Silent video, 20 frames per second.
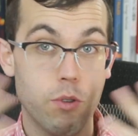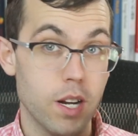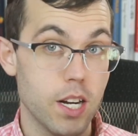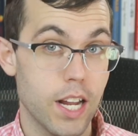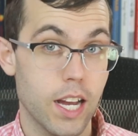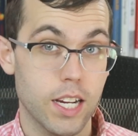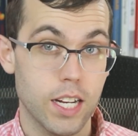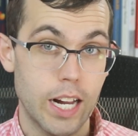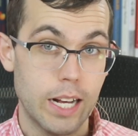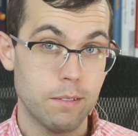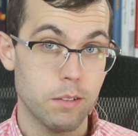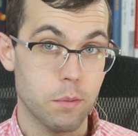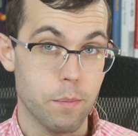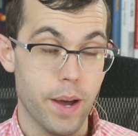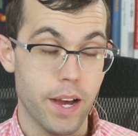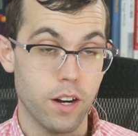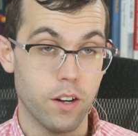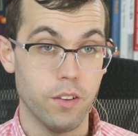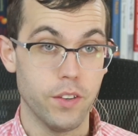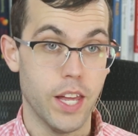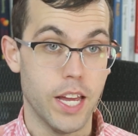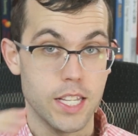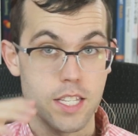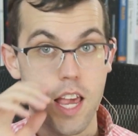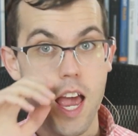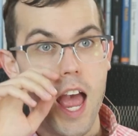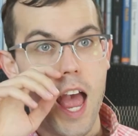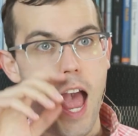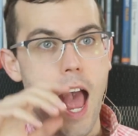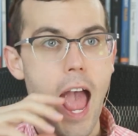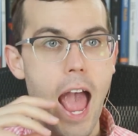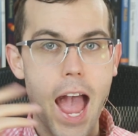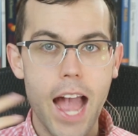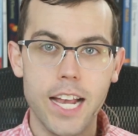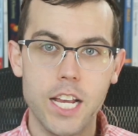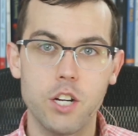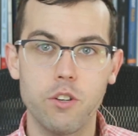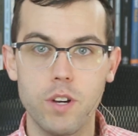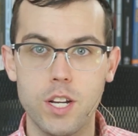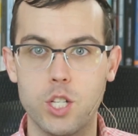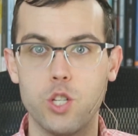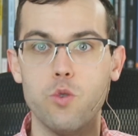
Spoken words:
an economic model that's accurate